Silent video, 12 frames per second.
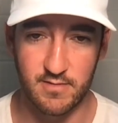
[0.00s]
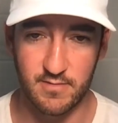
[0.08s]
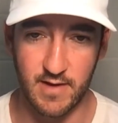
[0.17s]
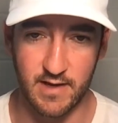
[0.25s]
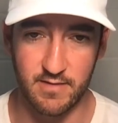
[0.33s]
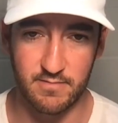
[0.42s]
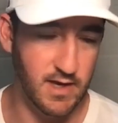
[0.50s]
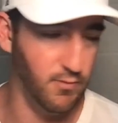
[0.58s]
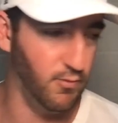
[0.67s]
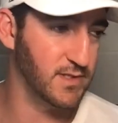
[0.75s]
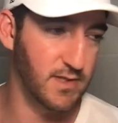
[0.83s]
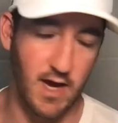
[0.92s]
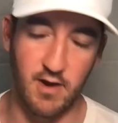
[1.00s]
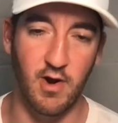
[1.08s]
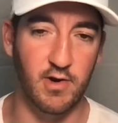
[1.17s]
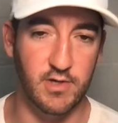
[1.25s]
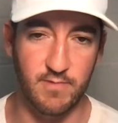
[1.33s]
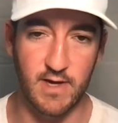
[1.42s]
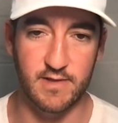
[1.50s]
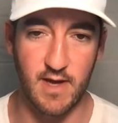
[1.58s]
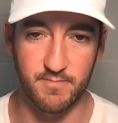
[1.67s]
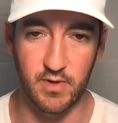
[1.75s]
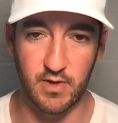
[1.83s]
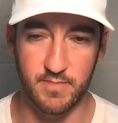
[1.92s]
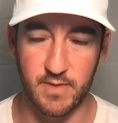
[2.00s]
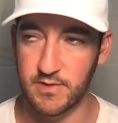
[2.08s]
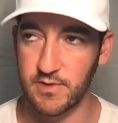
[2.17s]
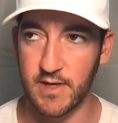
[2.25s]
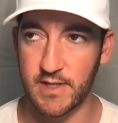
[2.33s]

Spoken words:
Like it was not hard to write that book because all I had